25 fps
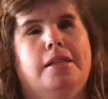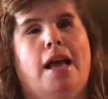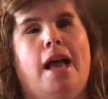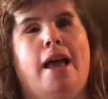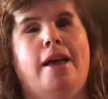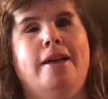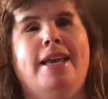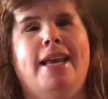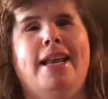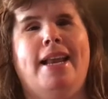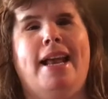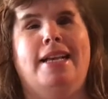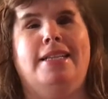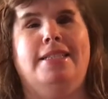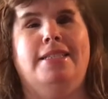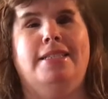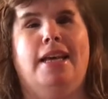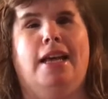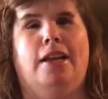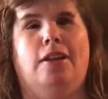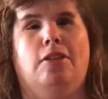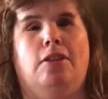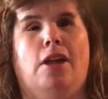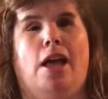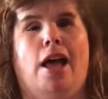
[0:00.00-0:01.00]
I get asked
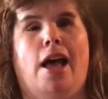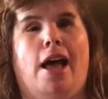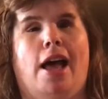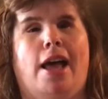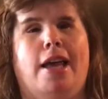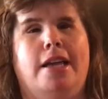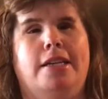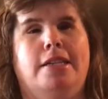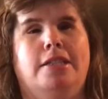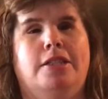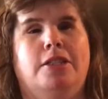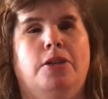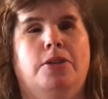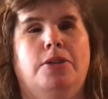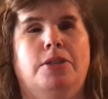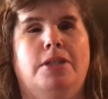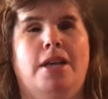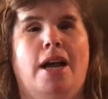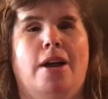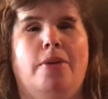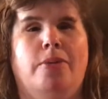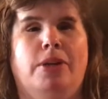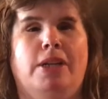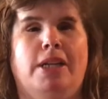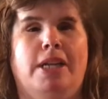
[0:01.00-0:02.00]
that a lot, so it's
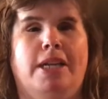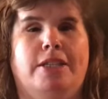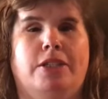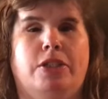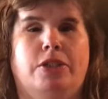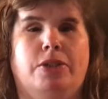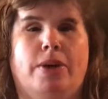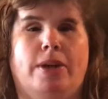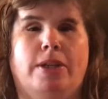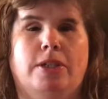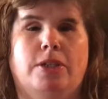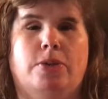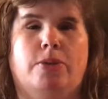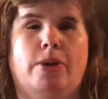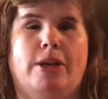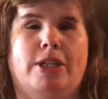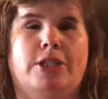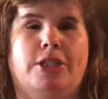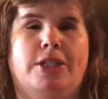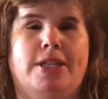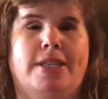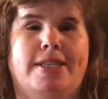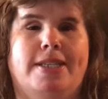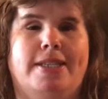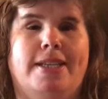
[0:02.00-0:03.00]
not really a strange
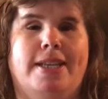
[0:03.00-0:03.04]
question,